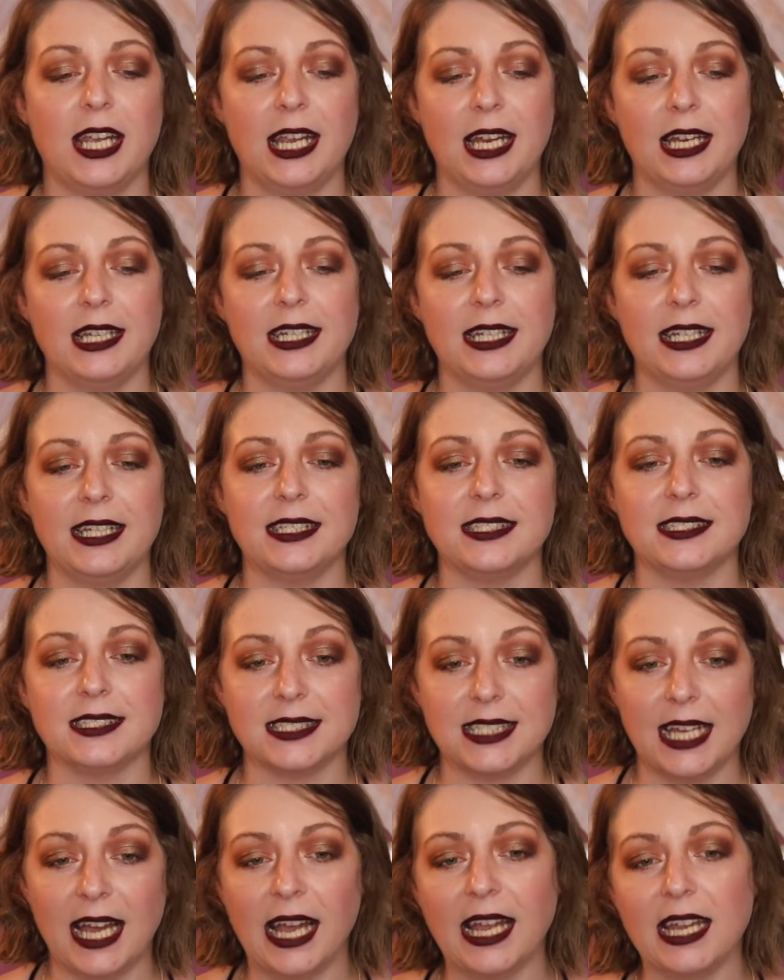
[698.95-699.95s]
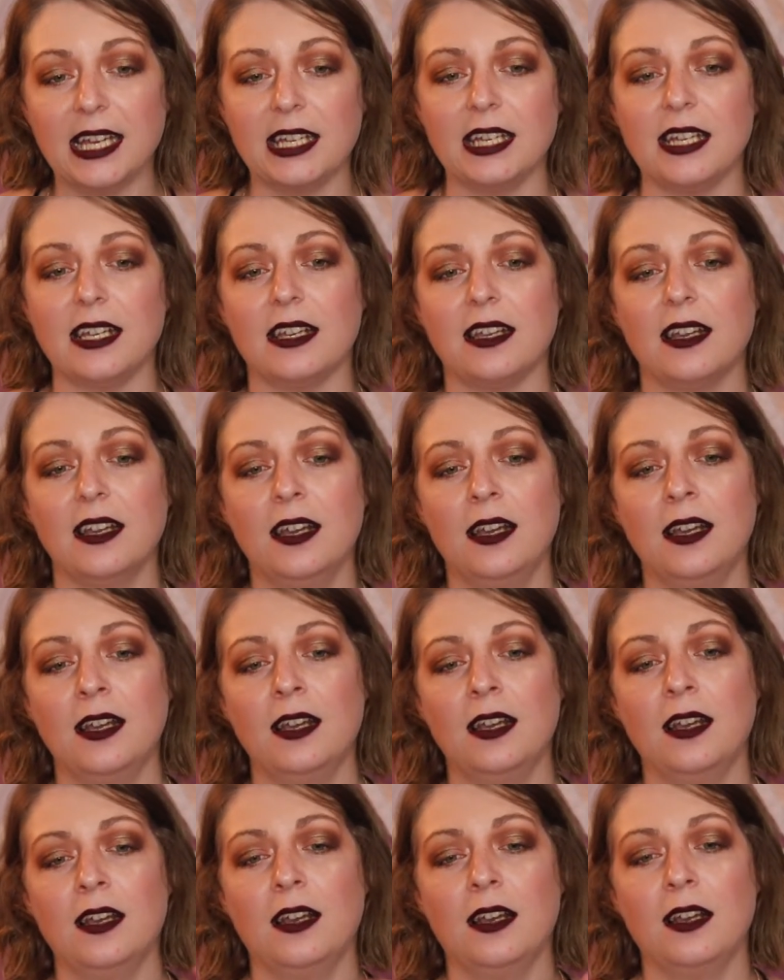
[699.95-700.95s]
and anxiety,
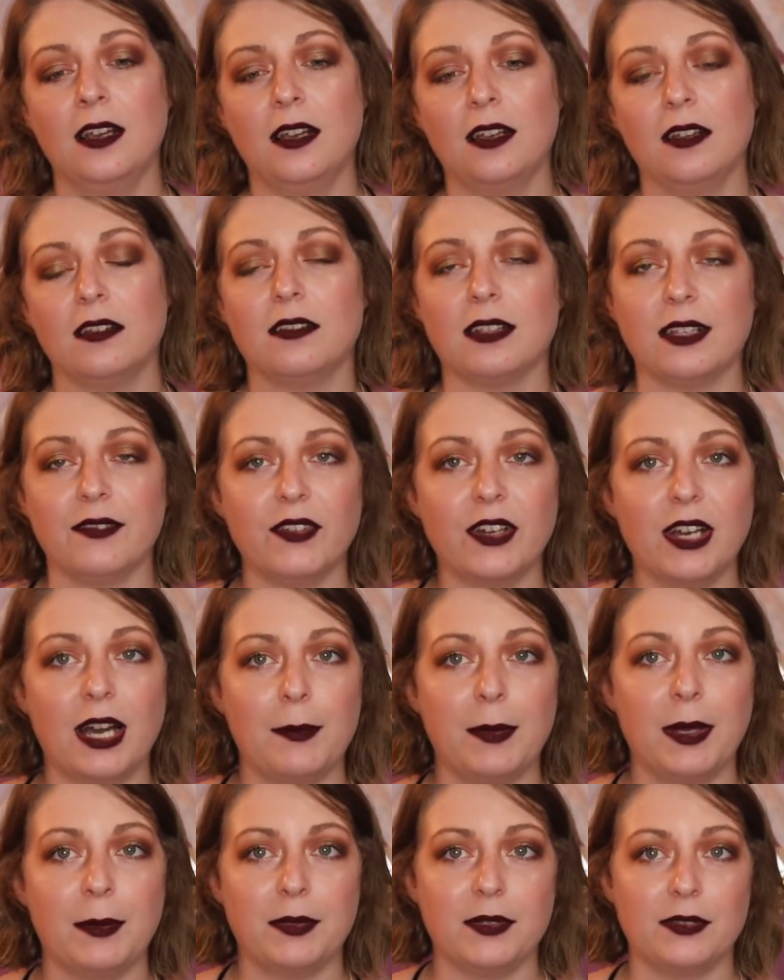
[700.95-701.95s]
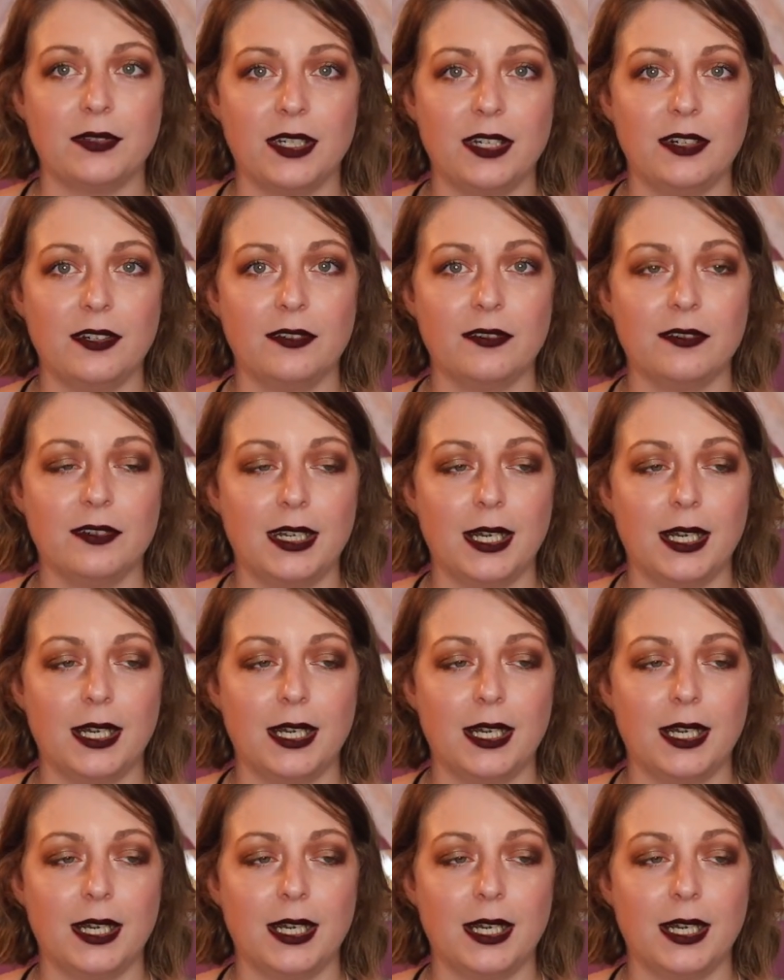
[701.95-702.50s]
leave a comment below.